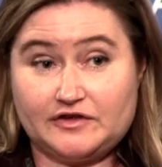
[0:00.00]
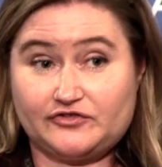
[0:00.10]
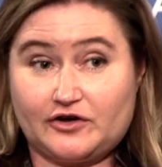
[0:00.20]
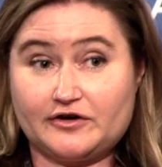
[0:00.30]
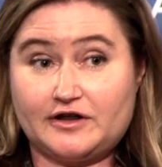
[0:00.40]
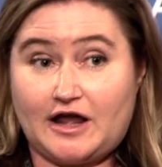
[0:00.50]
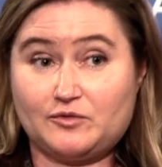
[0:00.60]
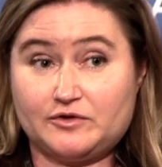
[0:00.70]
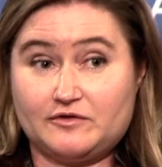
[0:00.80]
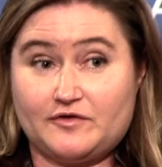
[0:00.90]
they started out
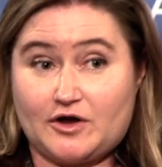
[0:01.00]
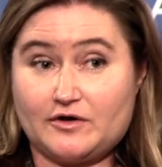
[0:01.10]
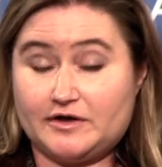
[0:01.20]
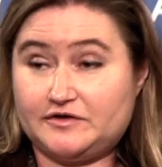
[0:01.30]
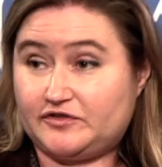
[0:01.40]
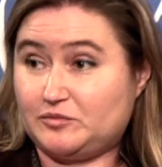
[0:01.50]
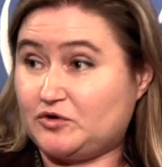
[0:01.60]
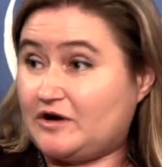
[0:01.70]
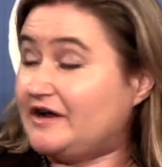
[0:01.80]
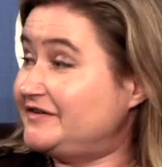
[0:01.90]
with a very
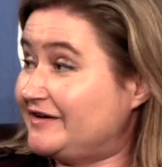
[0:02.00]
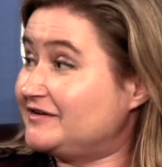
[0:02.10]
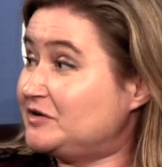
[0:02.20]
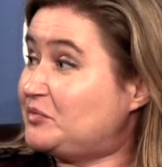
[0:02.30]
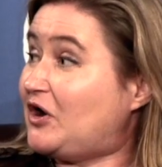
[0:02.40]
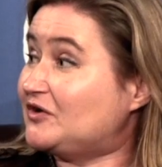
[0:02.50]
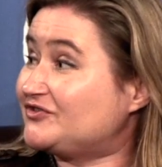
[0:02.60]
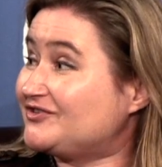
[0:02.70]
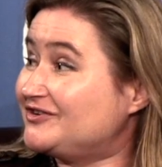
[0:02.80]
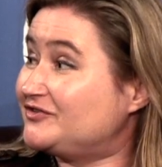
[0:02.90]
similar identity
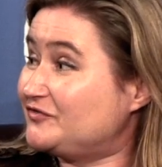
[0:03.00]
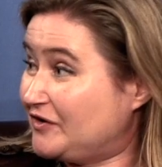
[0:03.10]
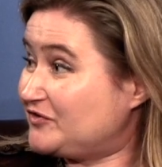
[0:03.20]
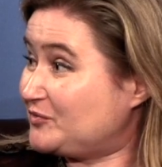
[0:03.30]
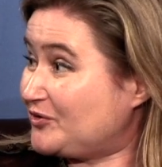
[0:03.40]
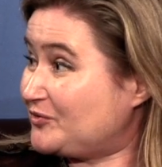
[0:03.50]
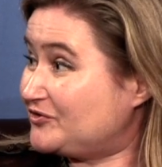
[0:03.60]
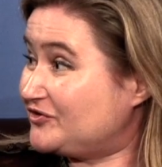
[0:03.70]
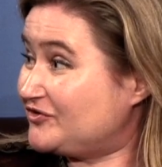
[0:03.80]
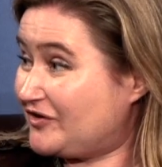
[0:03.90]
policy to Facebook,
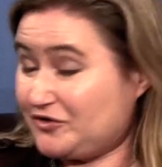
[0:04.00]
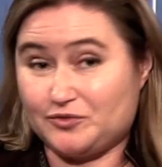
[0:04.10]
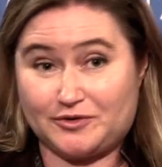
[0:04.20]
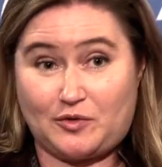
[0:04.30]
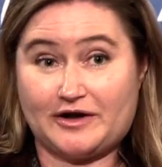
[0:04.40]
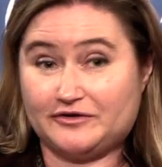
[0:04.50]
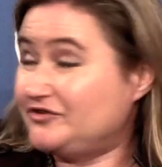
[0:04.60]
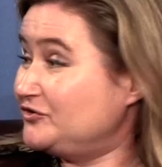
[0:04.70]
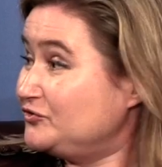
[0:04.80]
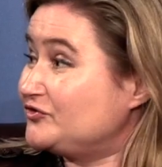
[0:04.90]
which is that you're required
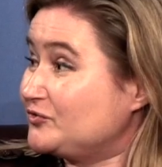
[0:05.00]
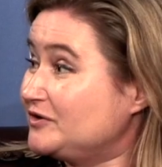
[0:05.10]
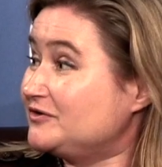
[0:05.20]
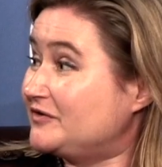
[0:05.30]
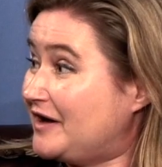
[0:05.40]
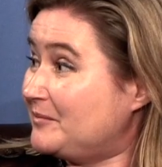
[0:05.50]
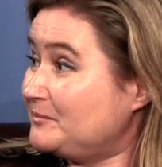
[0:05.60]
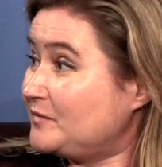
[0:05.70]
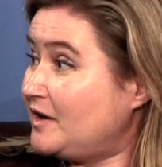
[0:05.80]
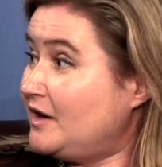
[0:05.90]
to use your real name.
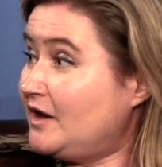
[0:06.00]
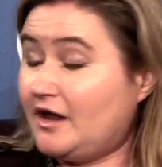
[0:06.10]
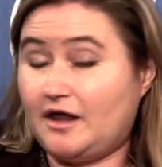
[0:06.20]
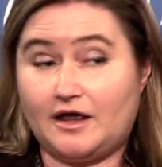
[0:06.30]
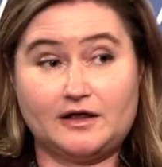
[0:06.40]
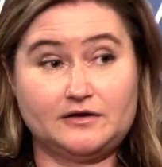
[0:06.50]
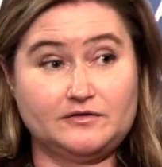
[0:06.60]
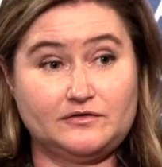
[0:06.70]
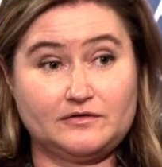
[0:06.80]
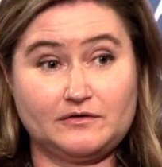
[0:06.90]

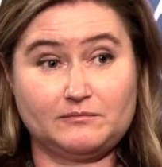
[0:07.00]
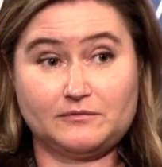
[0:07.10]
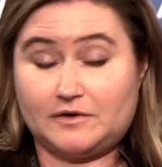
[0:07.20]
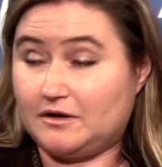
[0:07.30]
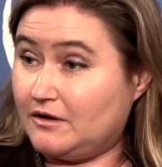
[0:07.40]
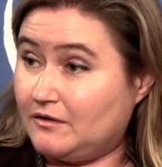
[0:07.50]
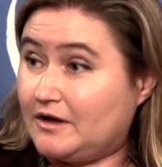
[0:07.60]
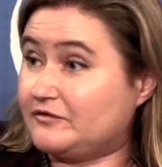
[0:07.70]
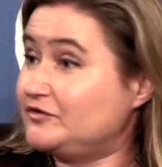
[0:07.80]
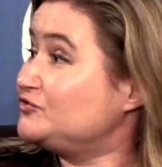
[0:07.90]
And a
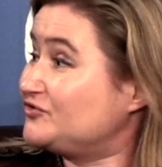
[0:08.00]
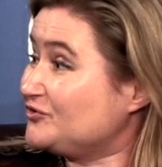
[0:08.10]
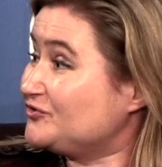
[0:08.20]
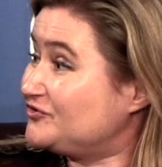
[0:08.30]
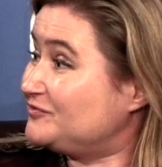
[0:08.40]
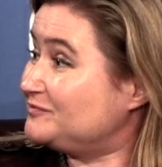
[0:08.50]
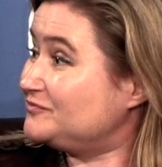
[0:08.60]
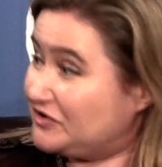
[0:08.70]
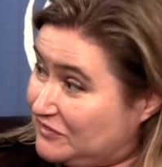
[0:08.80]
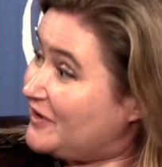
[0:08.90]
lot of users
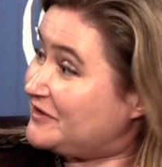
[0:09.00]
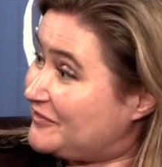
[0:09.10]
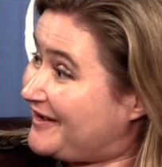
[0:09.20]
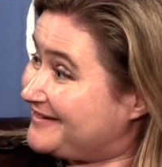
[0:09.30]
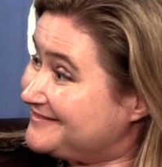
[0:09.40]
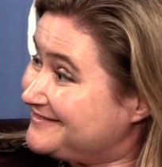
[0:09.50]
didn't like that.